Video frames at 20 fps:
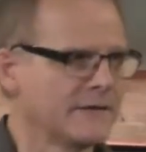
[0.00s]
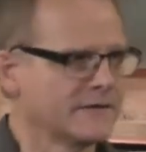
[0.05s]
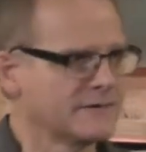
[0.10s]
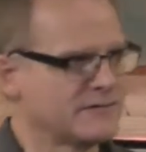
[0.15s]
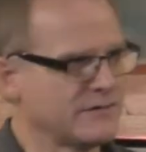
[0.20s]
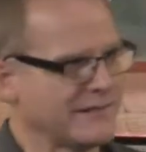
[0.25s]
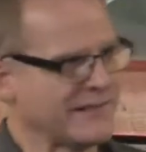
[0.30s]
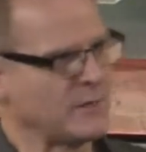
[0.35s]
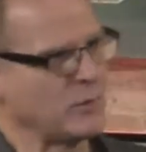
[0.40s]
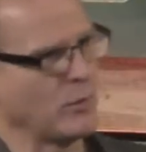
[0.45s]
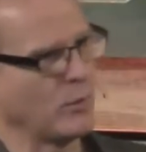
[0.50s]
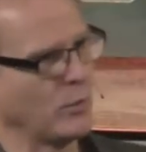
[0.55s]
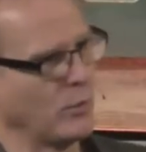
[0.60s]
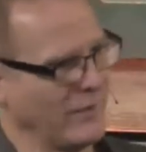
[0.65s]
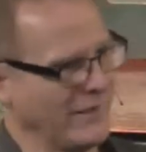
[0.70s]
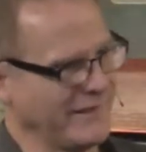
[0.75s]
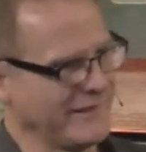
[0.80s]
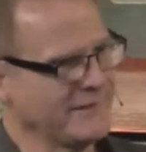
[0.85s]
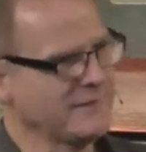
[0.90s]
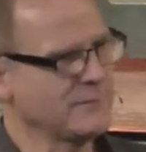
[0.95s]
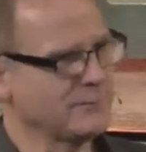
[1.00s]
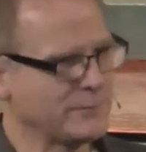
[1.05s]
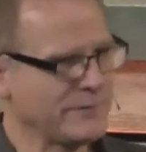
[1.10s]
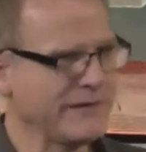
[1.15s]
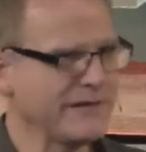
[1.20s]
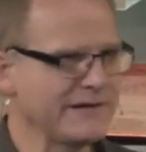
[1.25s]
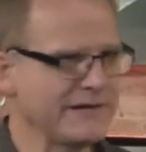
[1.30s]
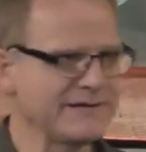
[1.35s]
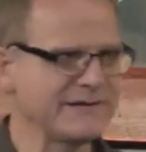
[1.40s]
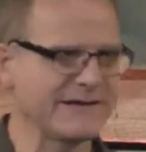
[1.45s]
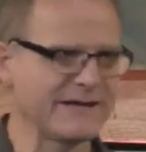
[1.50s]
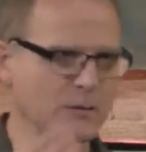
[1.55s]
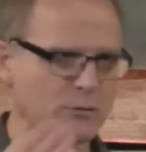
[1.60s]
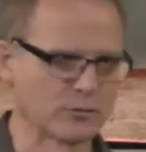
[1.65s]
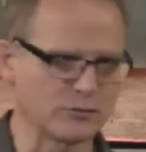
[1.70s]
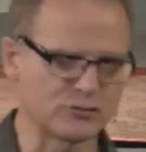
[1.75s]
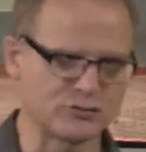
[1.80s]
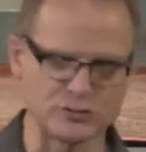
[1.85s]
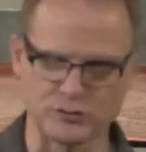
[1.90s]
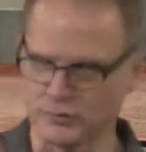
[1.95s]
to equal 1, B to
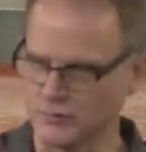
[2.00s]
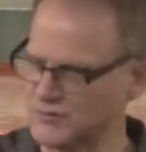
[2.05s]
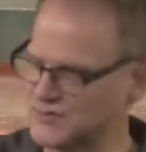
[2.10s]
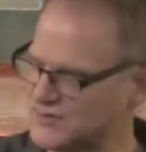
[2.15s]
equal 2,